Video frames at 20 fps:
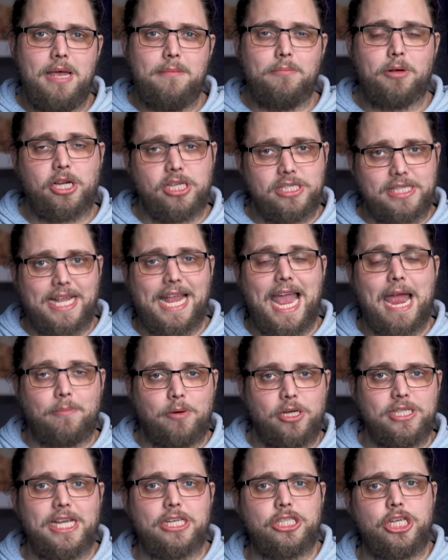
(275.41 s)
because the
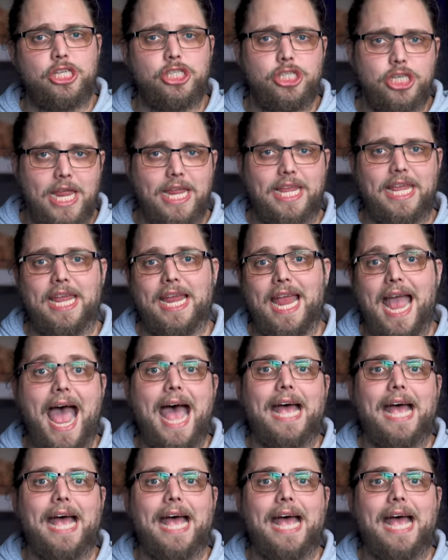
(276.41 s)
camera is actually shaking